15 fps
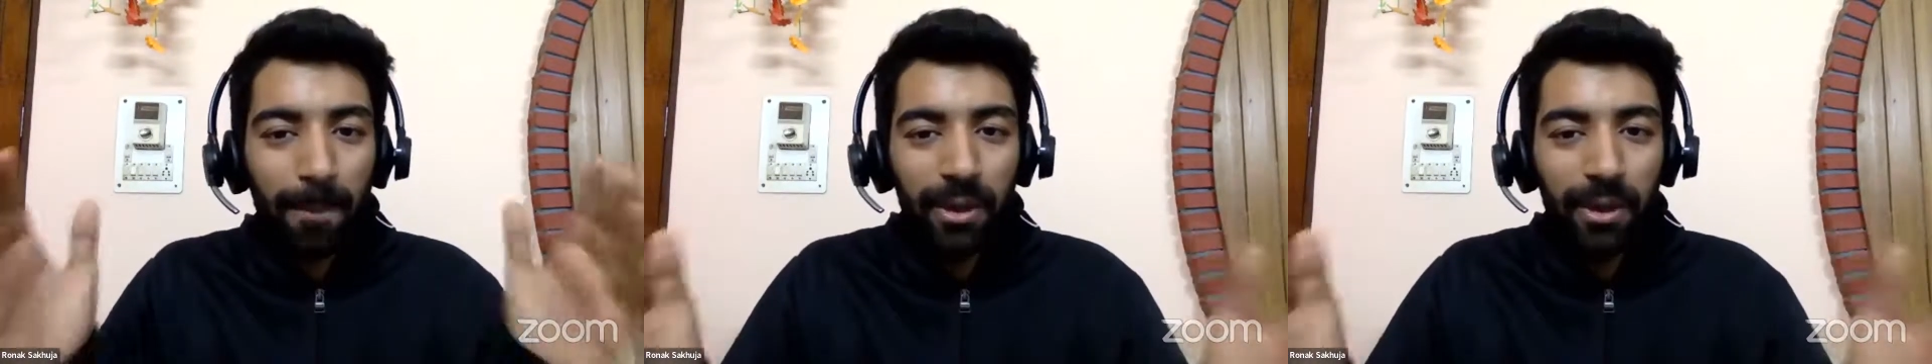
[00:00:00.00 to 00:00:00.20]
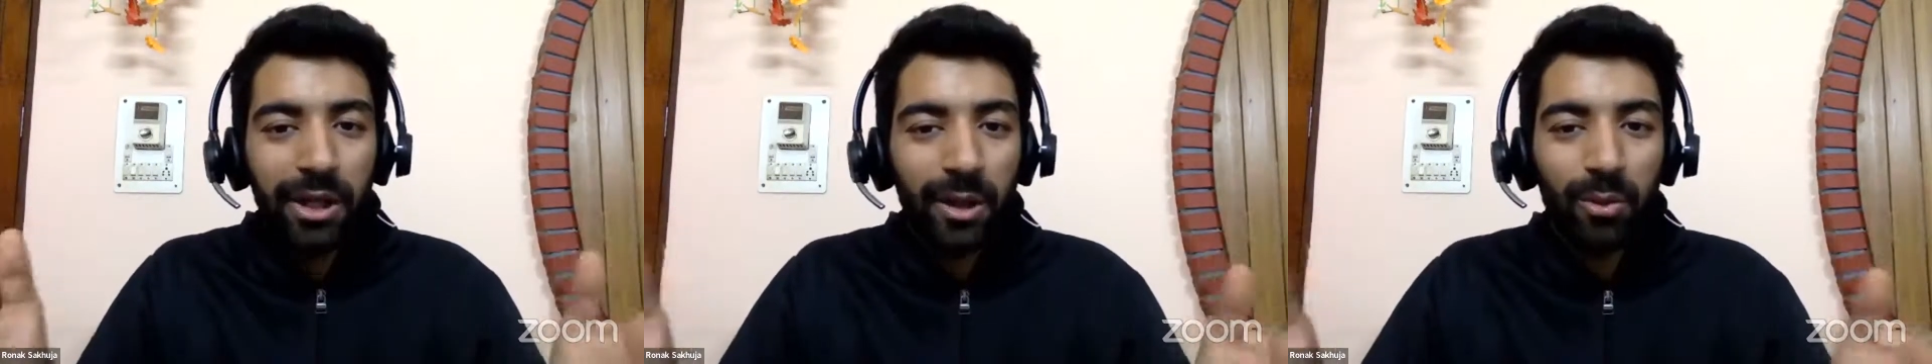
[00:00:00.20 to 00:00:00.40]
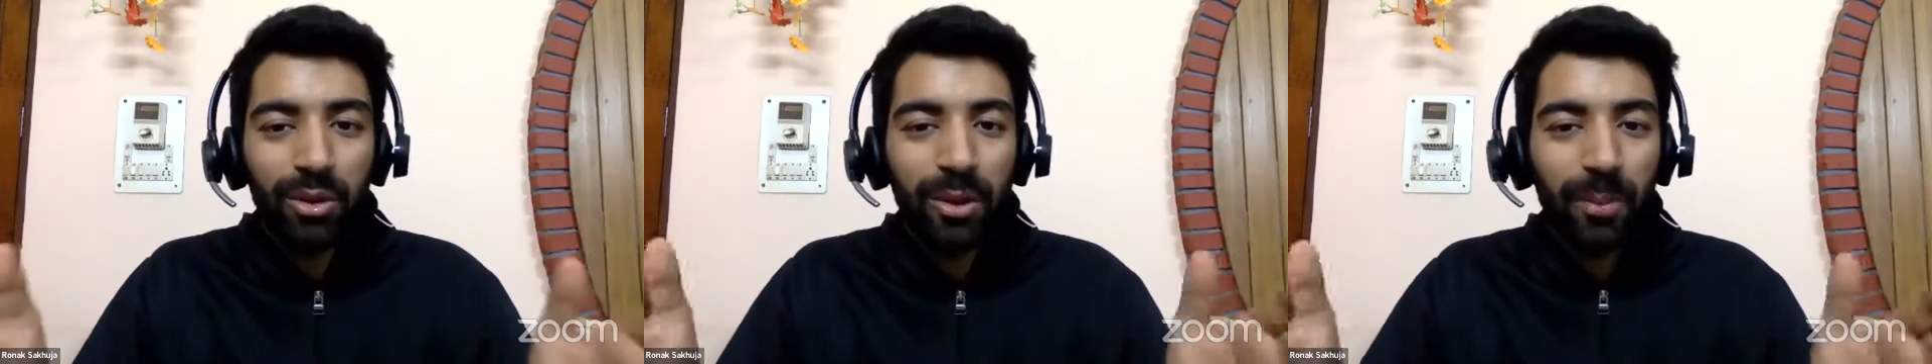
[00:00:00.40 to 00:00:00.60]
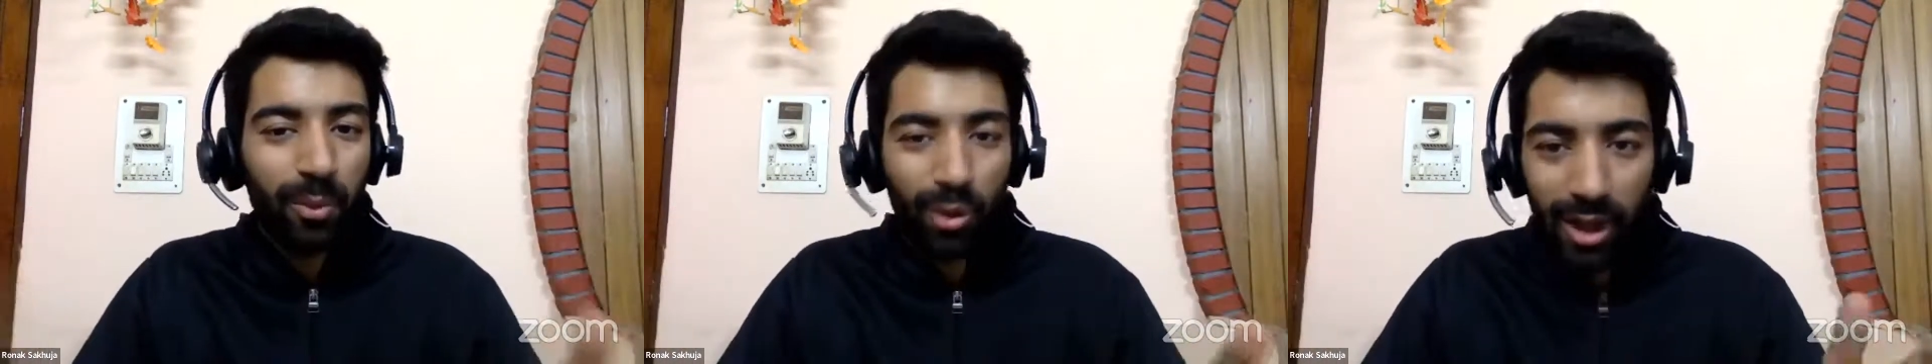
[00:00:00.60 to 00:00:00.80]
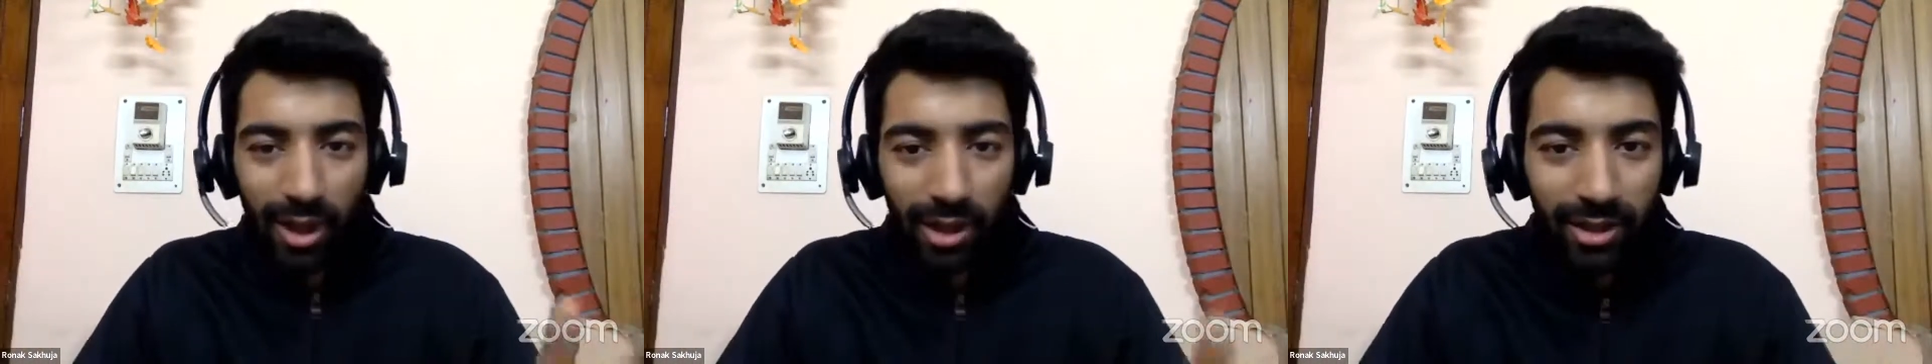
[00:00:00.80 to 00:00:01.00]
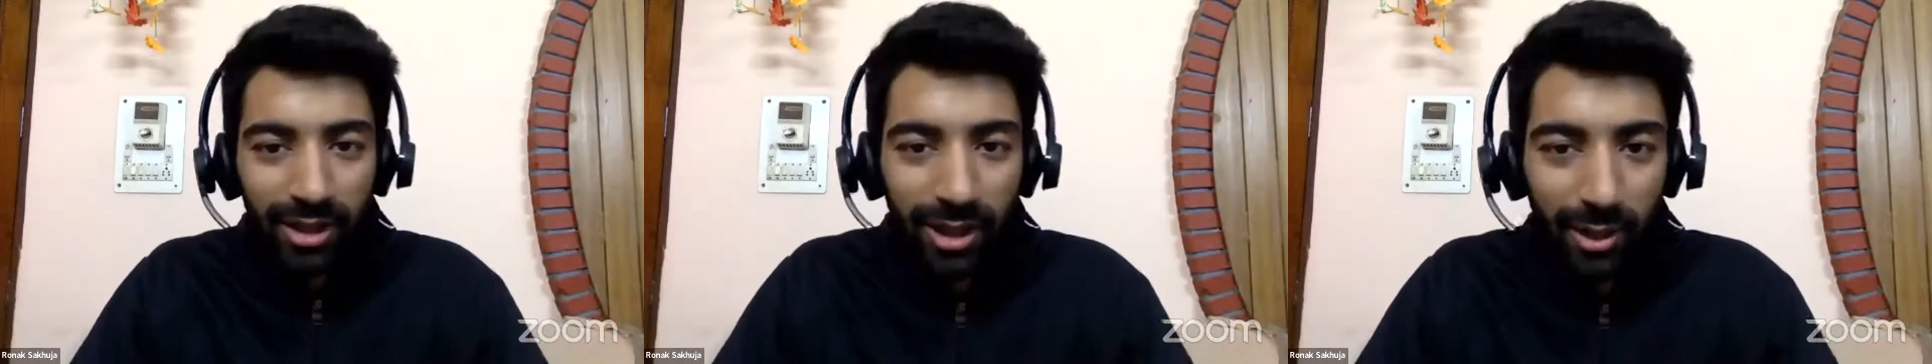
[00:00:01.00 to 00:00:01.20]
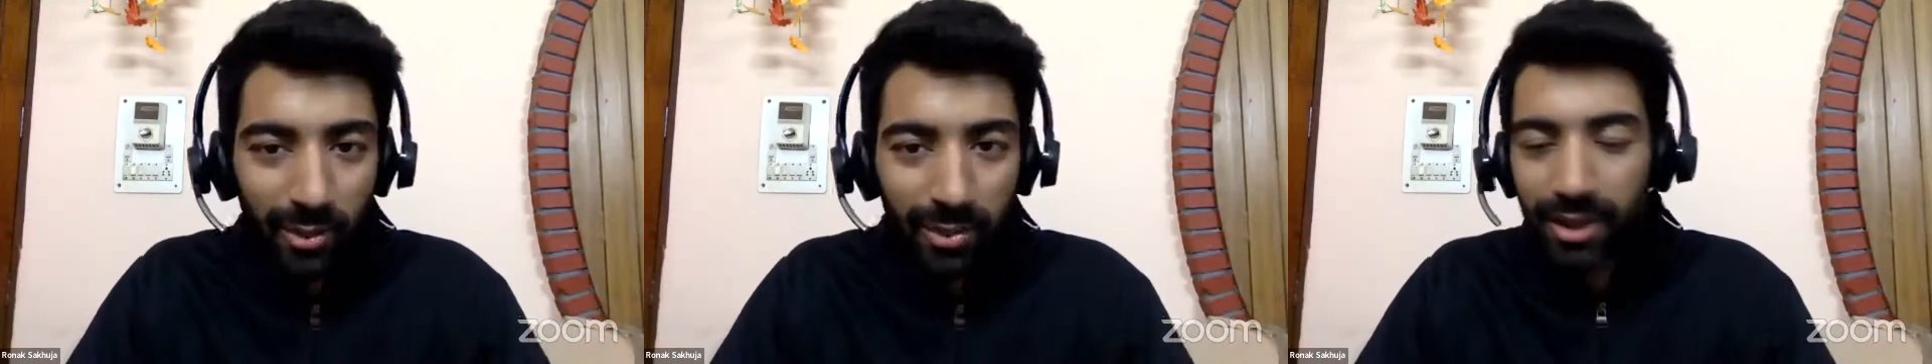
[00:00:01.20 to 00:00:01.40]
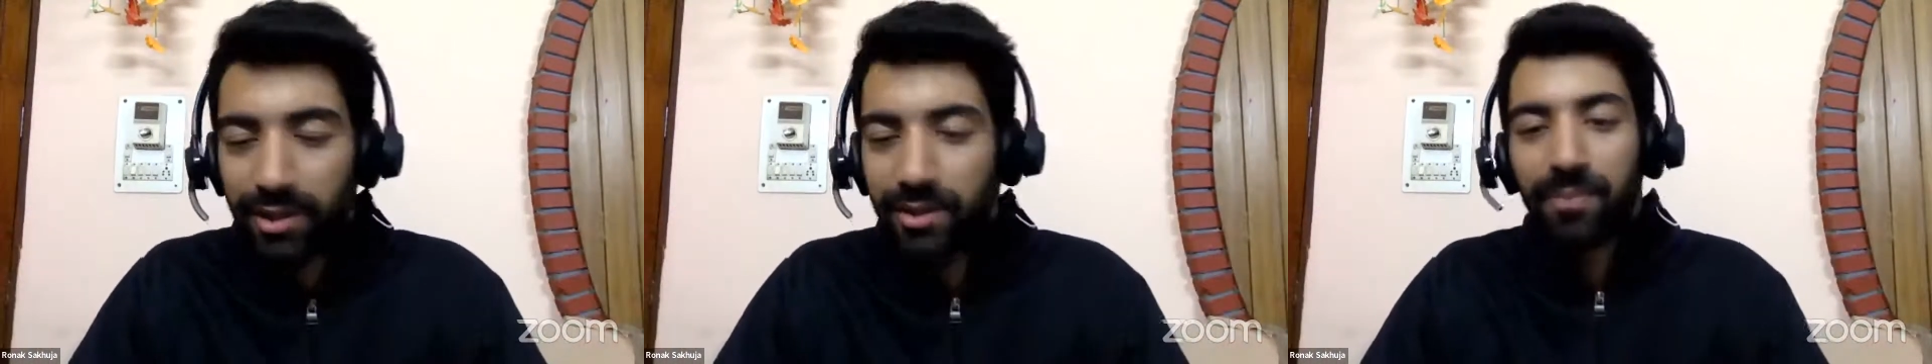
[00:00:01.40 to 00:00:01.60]
particular product that
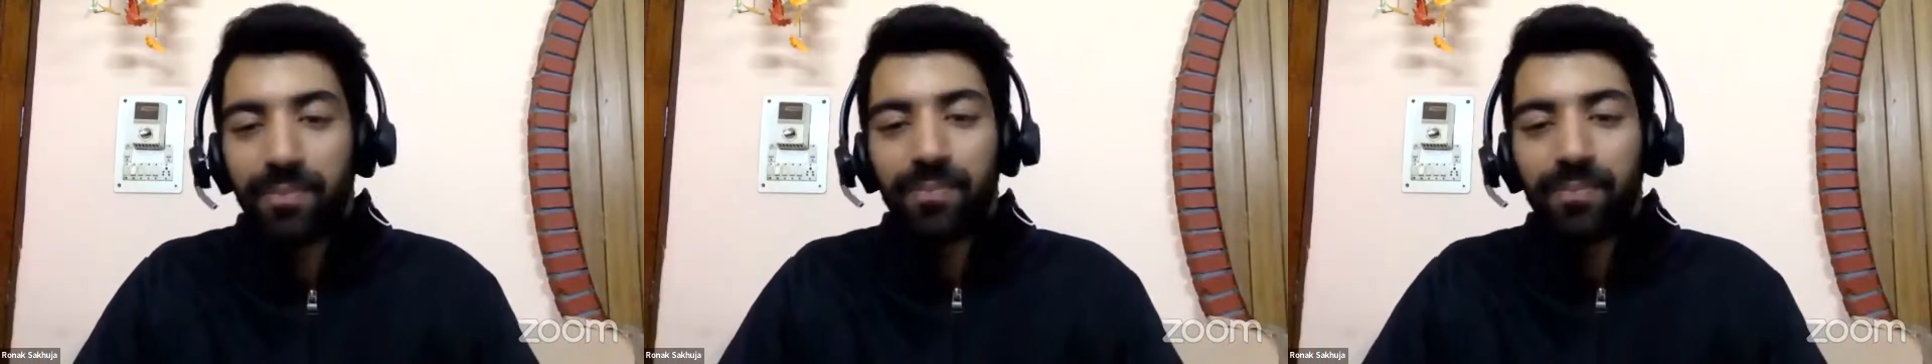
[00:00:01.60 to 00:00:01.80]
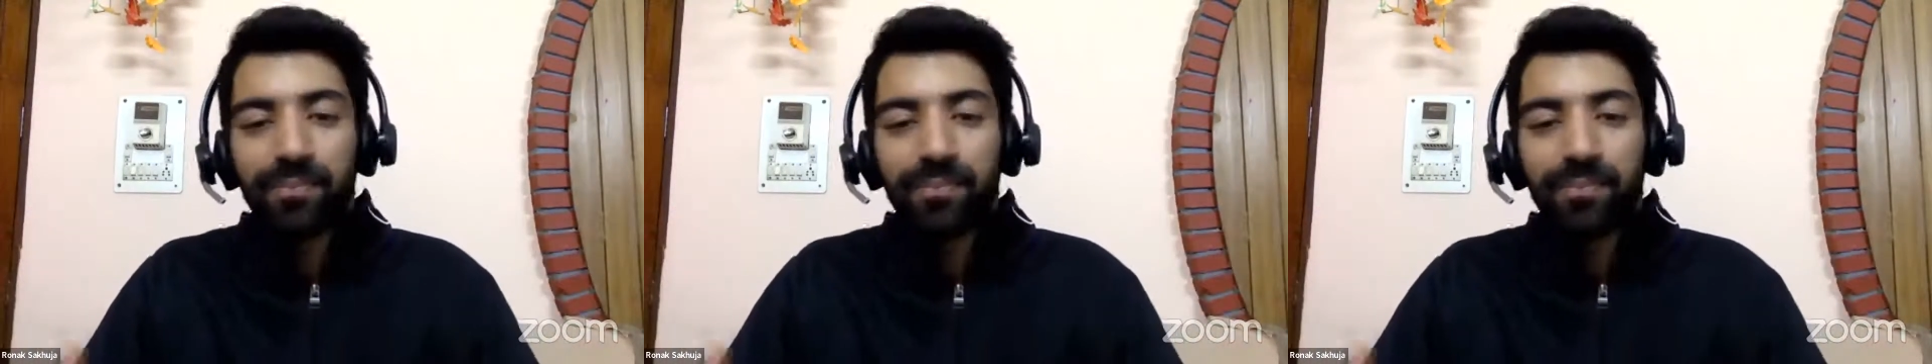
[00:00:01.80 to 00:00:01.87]
you are in.